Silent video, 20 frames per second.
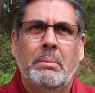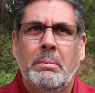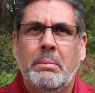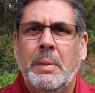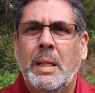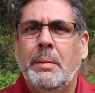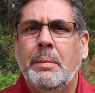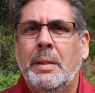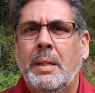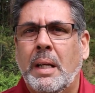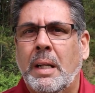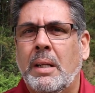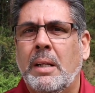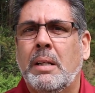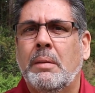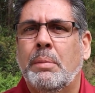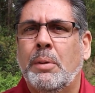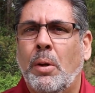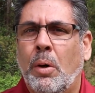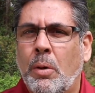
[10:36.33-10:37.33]
maybe a
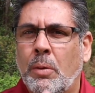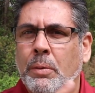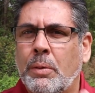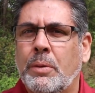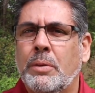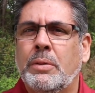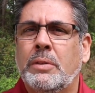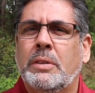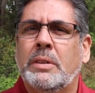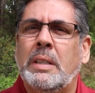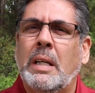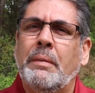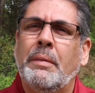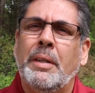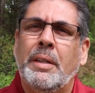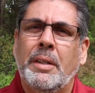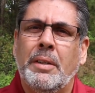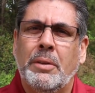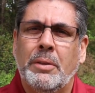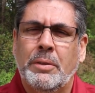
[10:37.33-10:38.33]
little bit over
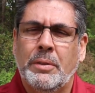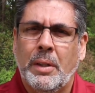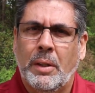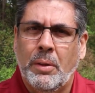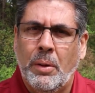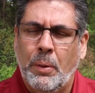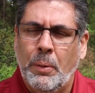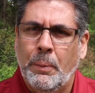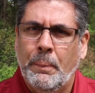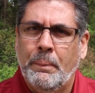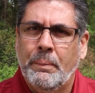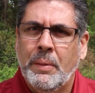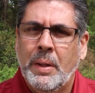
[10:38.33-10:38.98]
7 years ago.